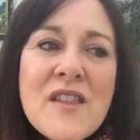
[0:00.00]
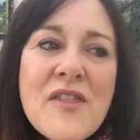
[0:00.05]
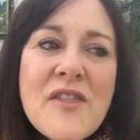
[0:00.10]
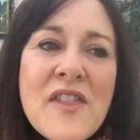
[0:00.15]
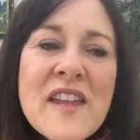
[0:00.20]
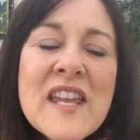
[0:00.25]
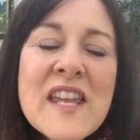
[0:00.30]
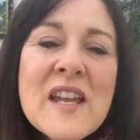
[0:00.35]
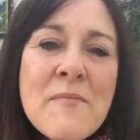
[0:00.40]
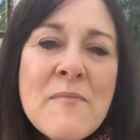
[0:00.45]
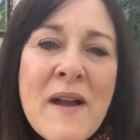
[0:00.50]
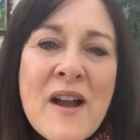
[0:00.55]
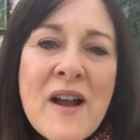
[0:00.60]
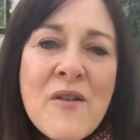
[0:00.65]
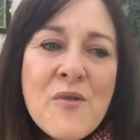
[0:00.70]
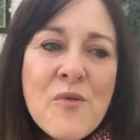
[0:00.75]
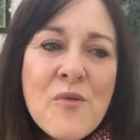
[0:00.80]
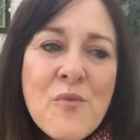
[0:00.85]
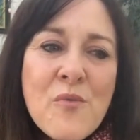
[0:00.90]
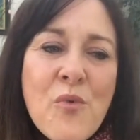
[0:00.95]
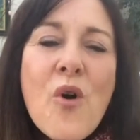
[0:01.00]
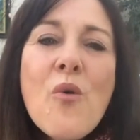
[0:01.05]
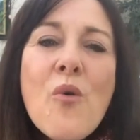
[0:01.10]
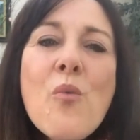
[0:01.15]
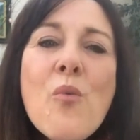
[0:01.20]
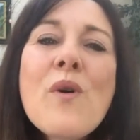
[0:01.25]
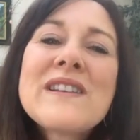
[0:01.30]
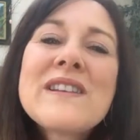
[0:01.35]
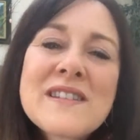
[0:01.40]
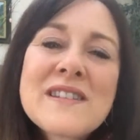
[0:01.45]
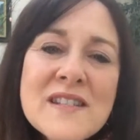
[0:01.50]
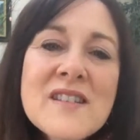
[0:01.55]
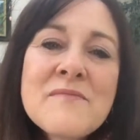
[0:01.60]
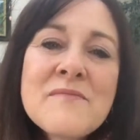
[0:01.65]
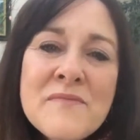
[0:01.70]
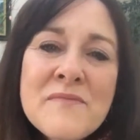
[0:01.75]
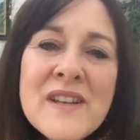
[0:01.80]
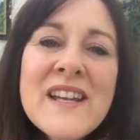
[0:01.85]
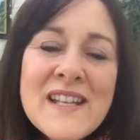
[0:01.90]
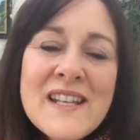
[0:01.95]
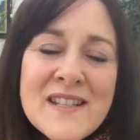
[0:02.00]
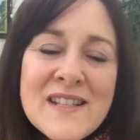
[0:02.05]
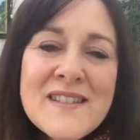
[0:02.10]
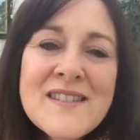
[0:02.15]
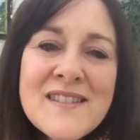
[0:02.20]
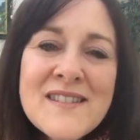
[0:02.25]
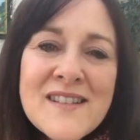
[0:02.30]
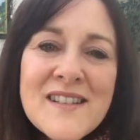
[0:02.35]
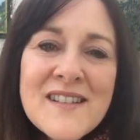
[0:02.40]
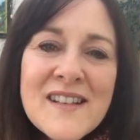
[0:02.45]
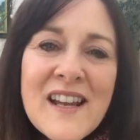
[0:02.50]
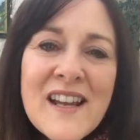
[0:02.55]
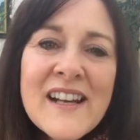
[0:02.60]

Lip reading: thinking about what wisdom is.